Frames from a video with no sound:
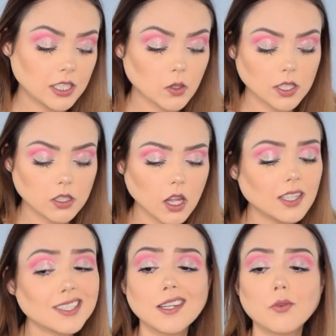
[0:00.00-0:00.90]
So as
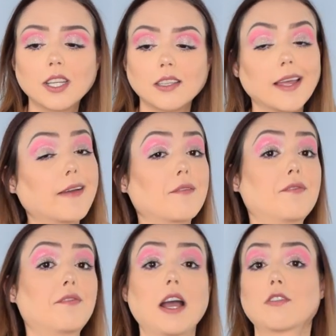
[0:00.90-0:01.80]
long as I don't get like
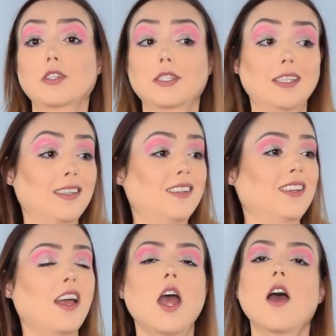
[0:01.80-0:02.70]
five or
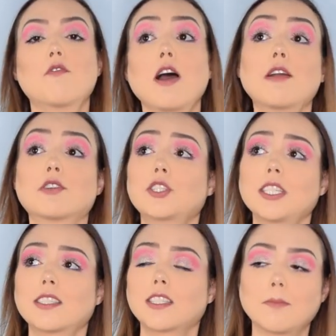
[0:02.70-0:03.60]

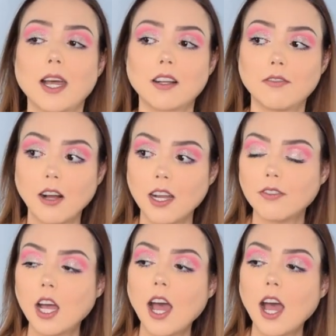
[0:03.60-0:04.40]
six in a bag of five,